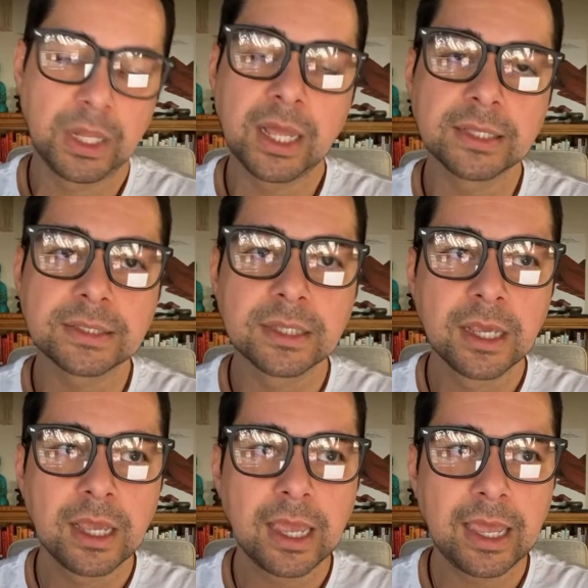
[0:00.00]
plus,
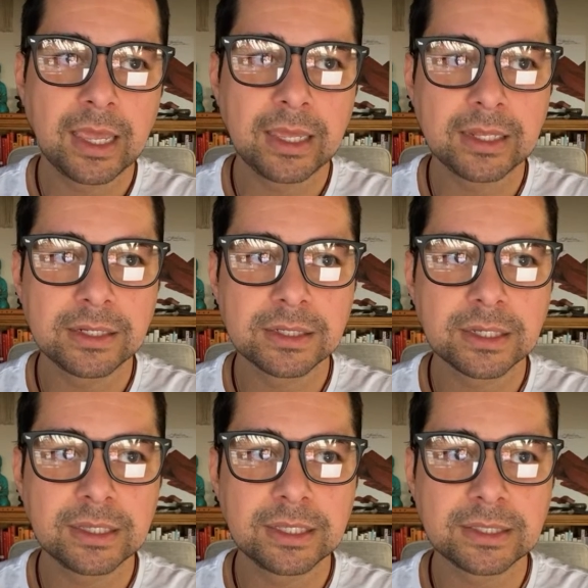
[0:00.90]
and
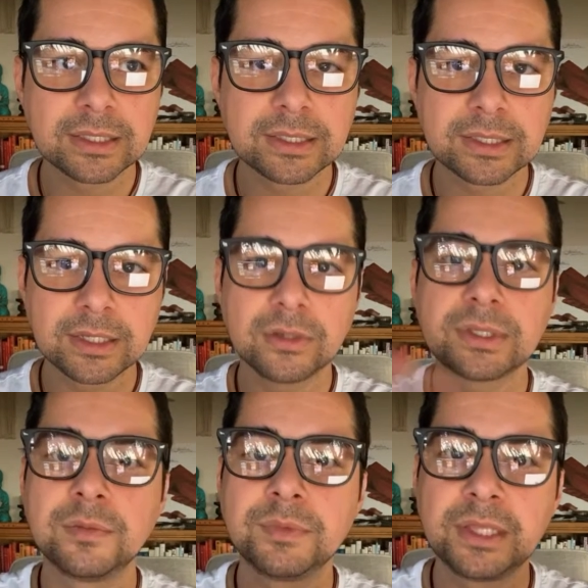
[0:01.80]
this is
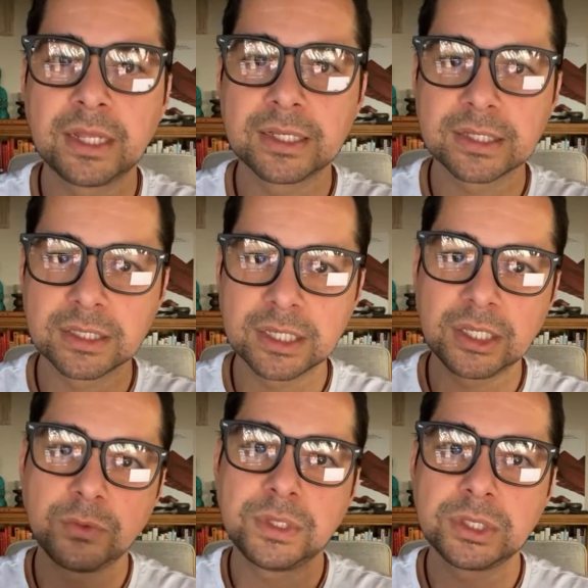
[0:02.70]
still something that is
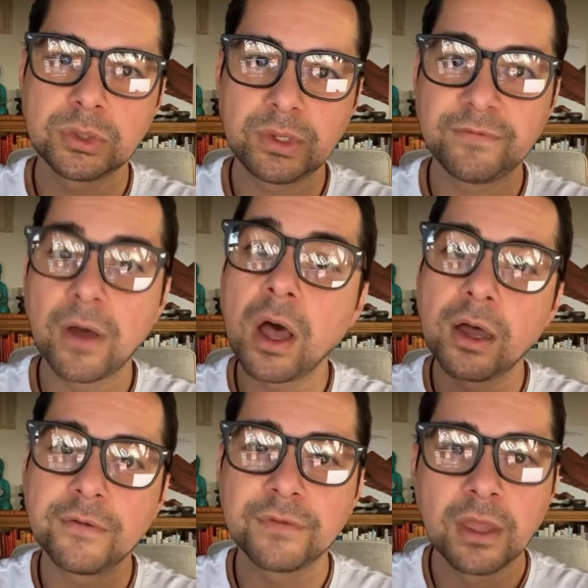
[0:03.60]
continuing to
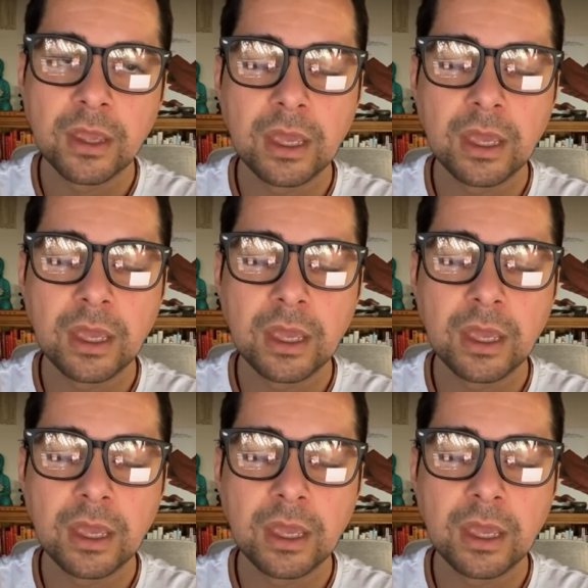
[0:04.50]
evolve.